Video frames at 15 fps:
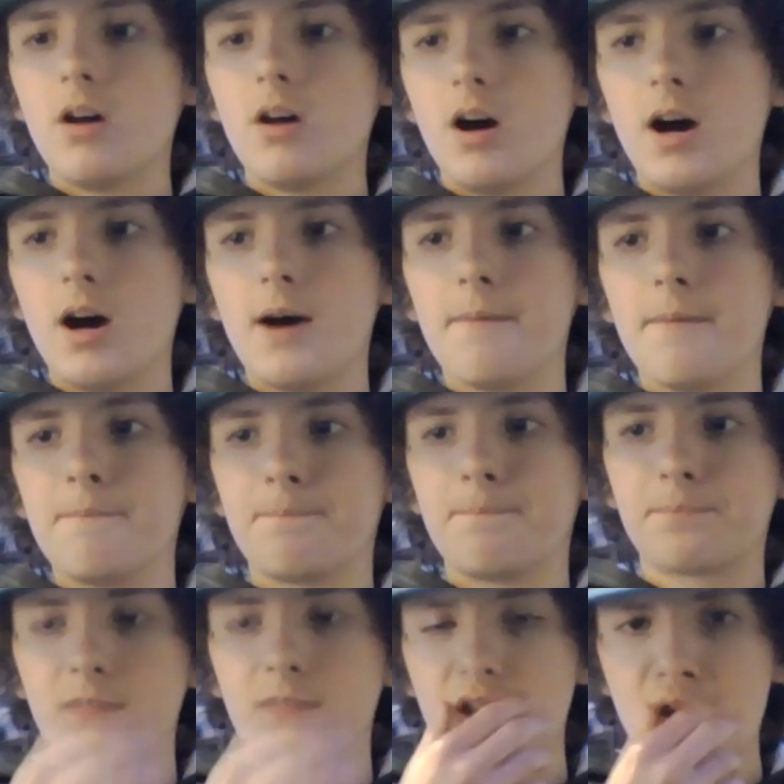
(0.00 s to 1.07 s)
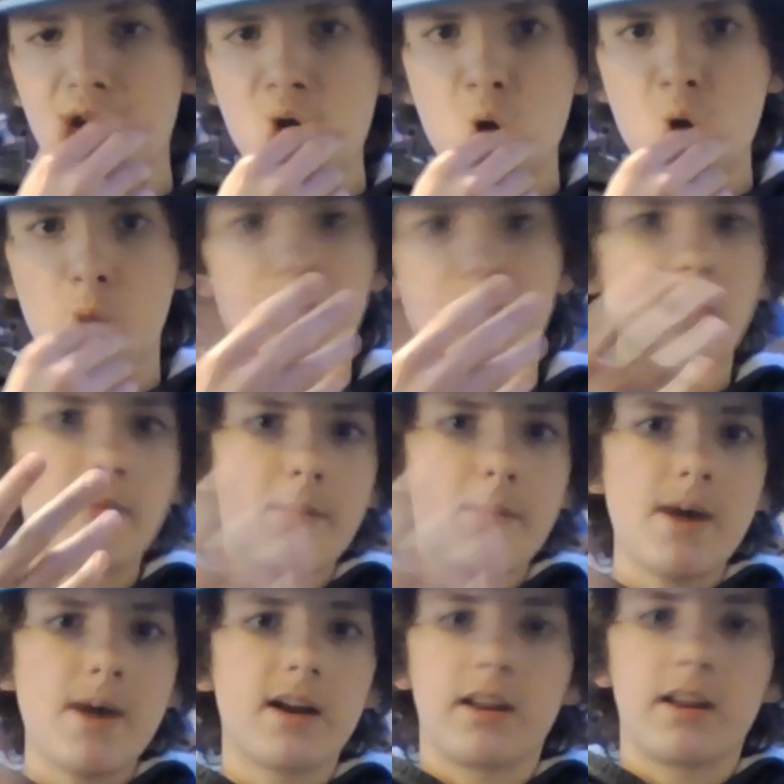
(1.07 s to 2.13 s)
Um, but I'm not
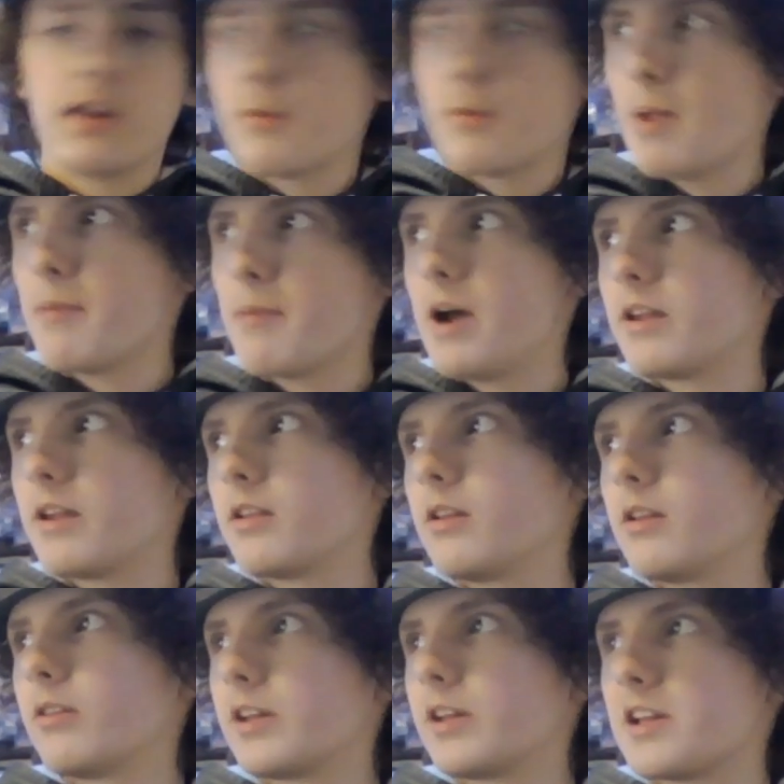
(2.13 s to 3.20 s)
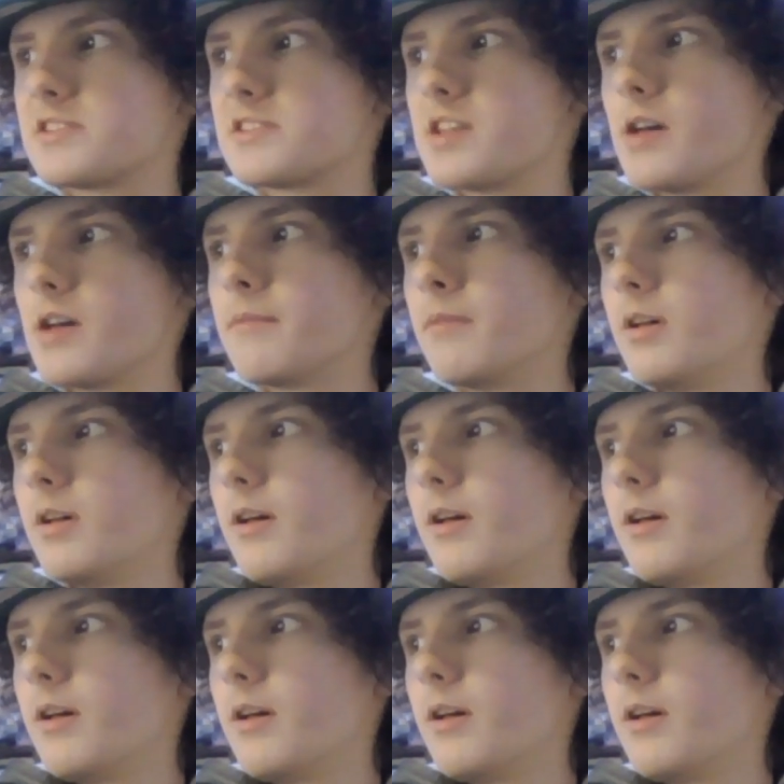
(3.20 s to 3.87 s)
mad at it. I'm not mad at it, like I said.